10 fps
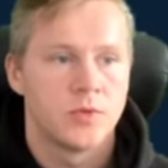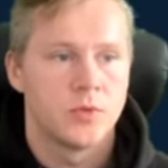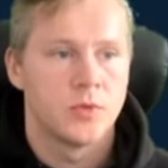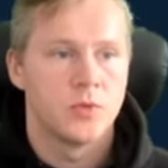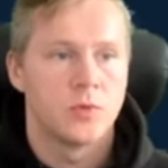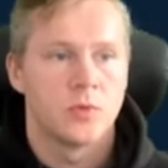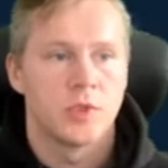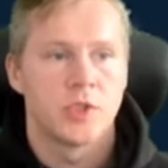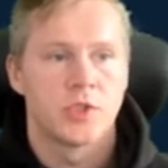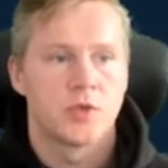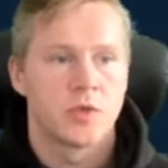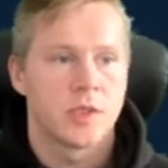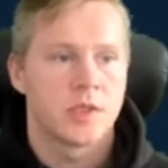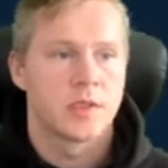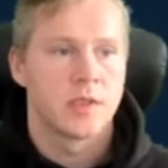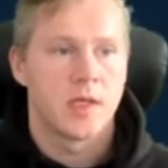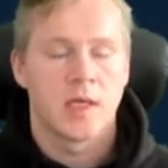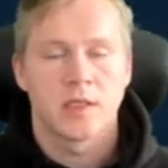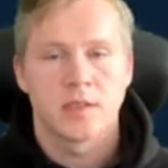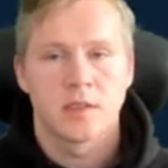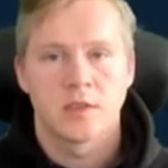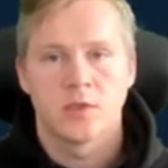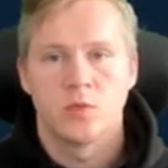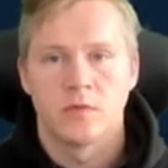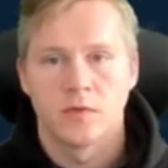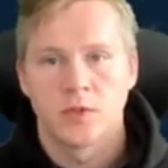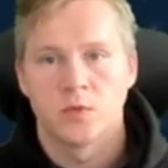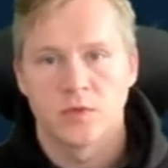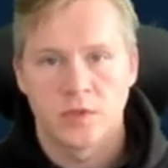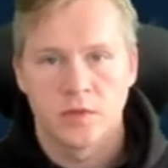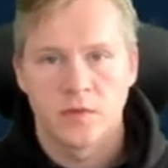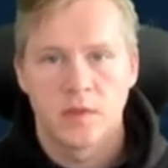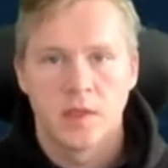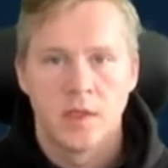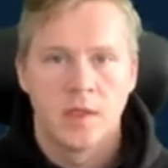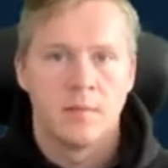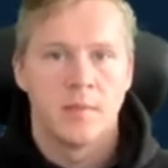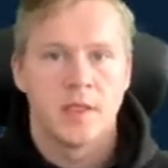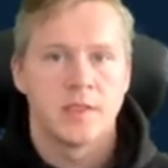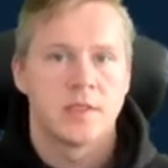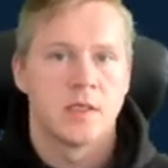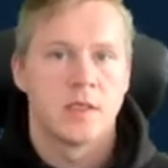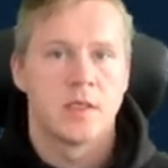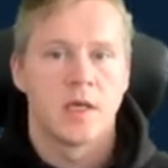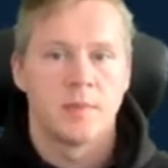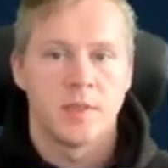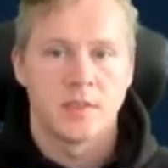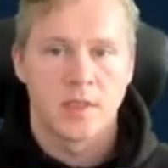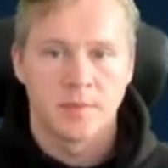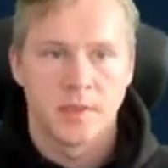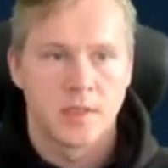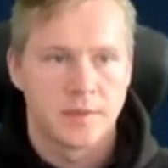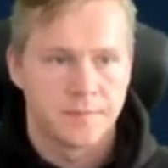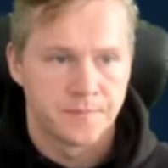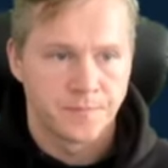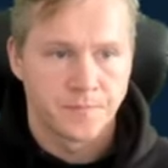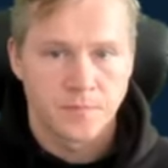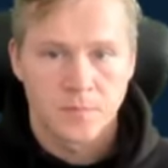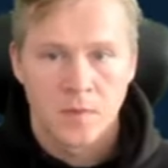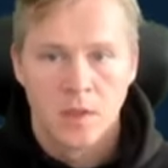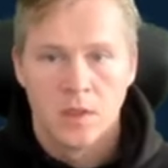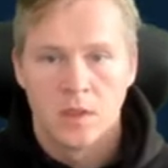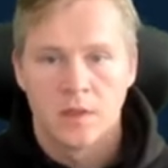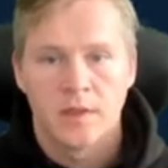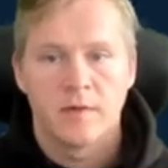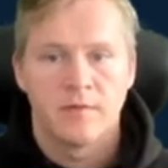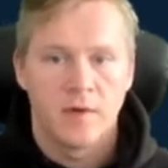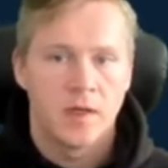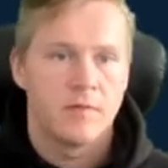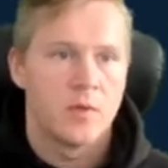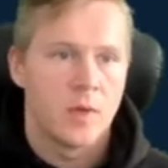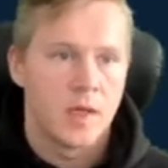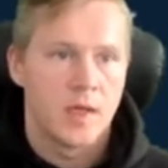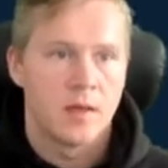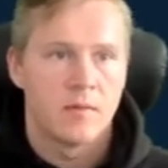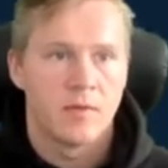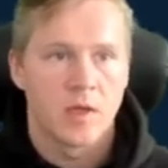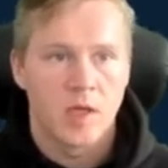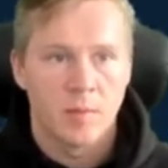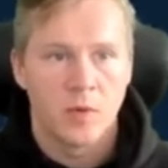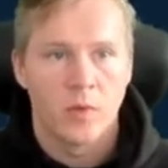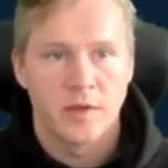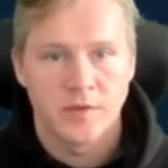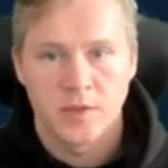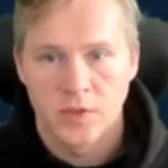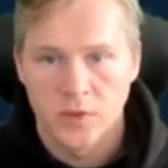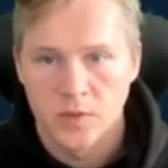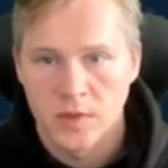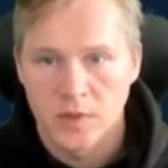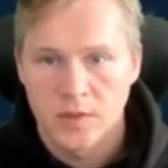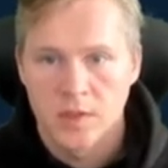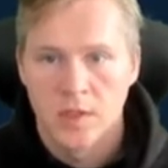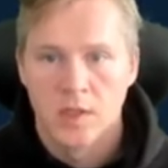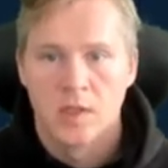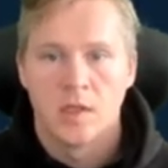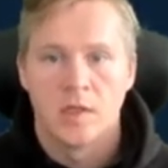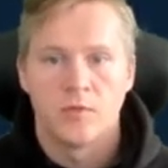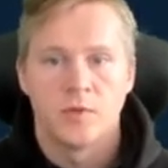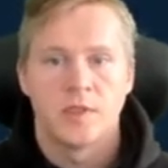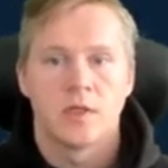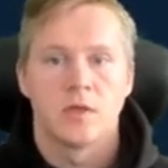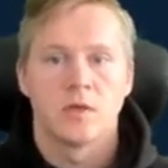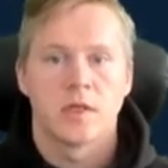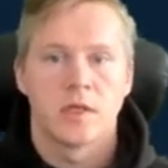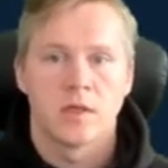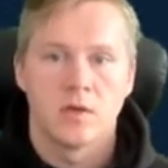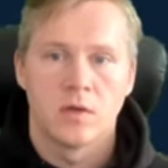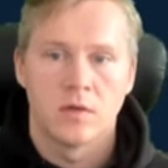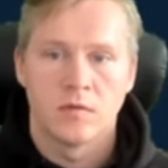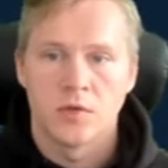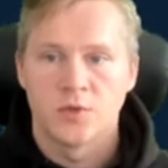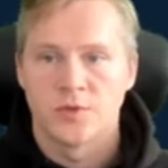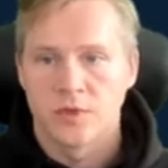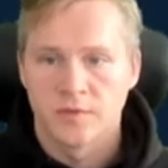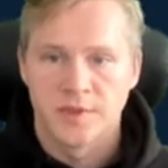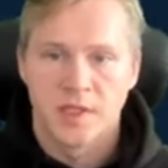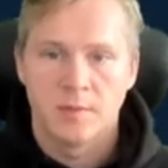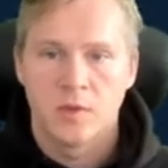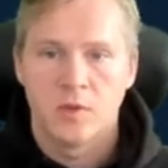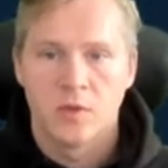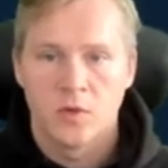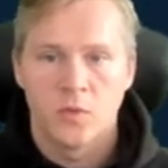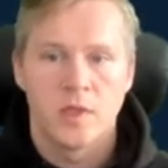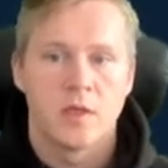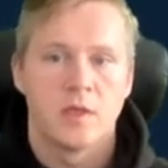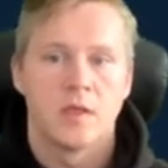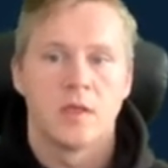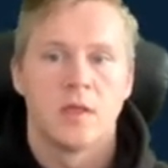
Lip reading: to restrict access to a virtual server based on the IP subnet. On the F5 you have a couple ways to do this. If we take a look at our virtual server demo, we can